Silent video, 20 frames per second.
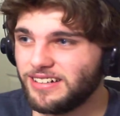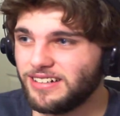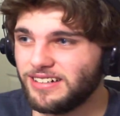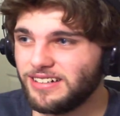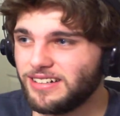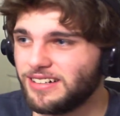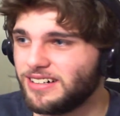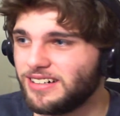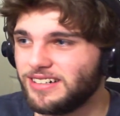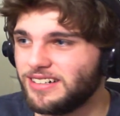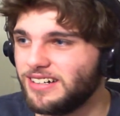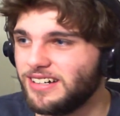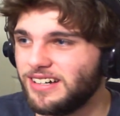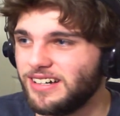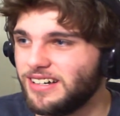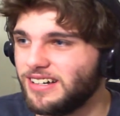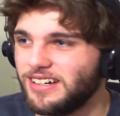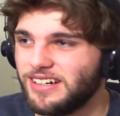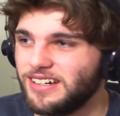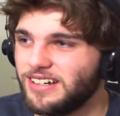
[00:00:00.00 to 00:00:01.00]
Ugh,
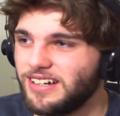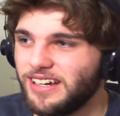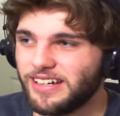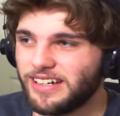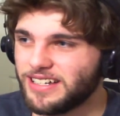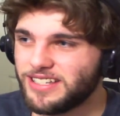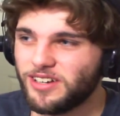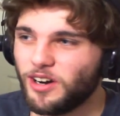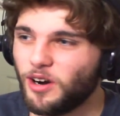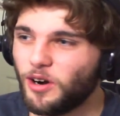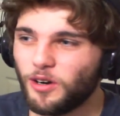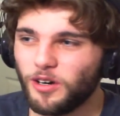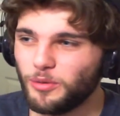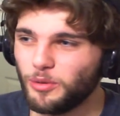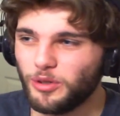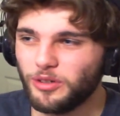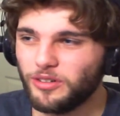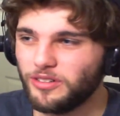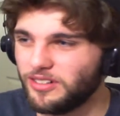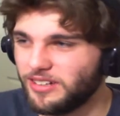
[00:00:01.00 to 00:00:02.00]
it gets
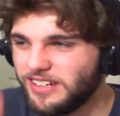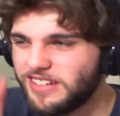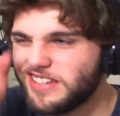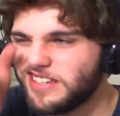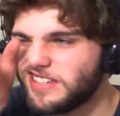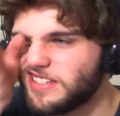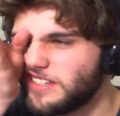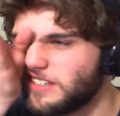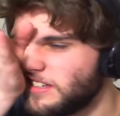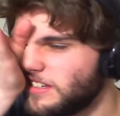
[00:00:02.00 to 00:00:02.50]
horrible. It just...